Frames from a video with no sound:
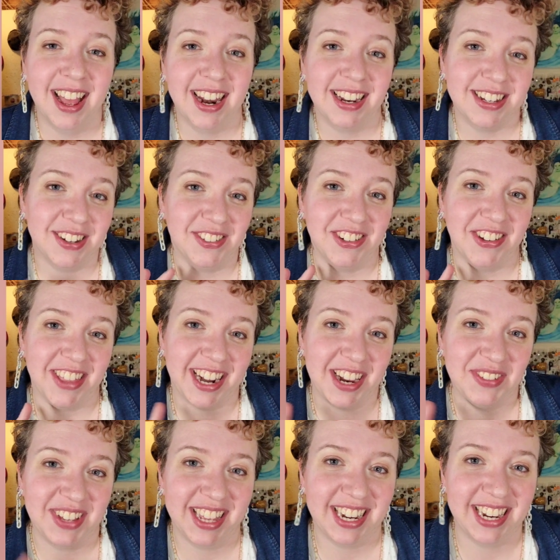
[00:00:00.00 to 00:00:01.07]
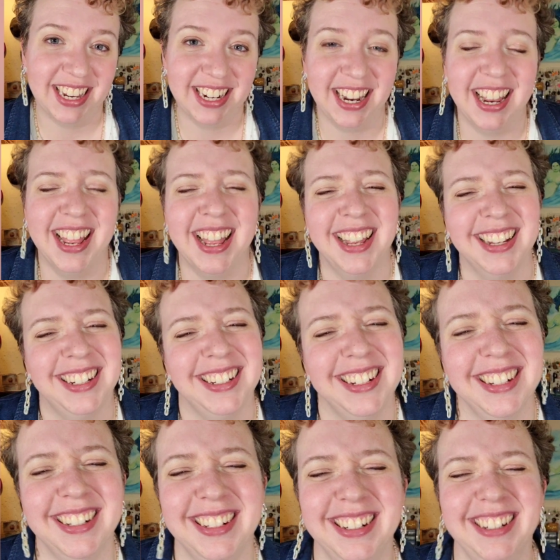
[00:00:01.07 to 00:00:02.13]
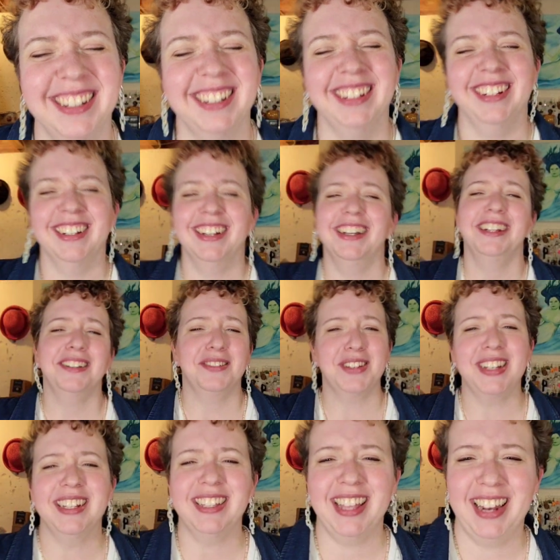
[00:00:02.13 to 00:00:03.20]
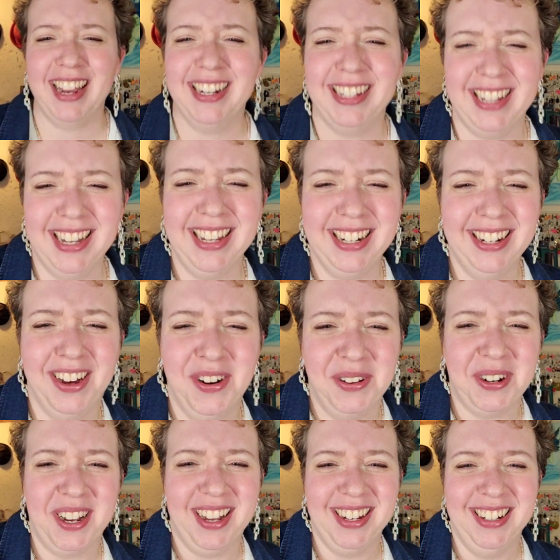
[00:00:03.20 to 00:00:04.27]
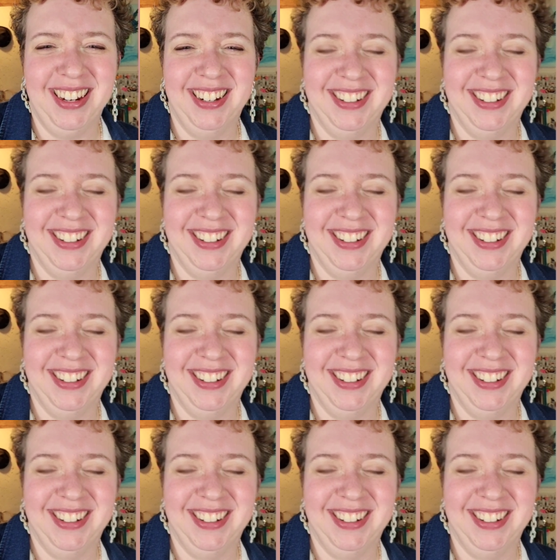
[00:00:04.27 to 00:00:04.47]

And I don't know that I've hit it. She said I did. Hold on.